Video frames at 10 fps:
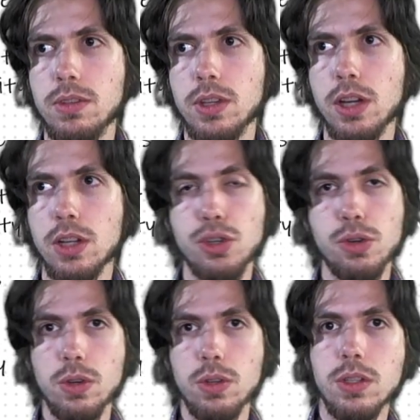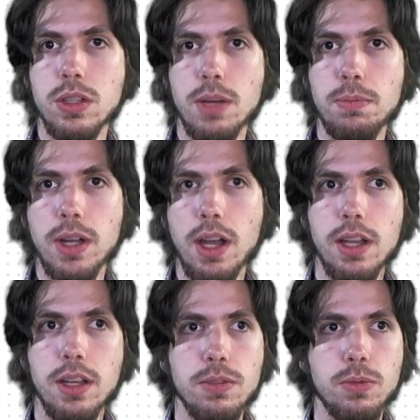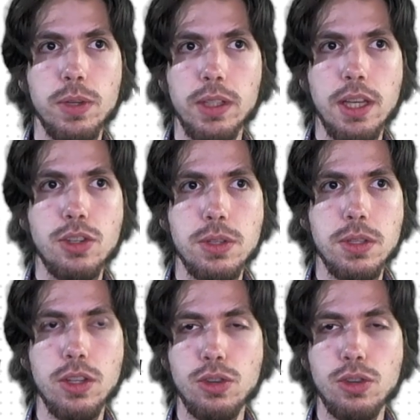controls some kind of really interesting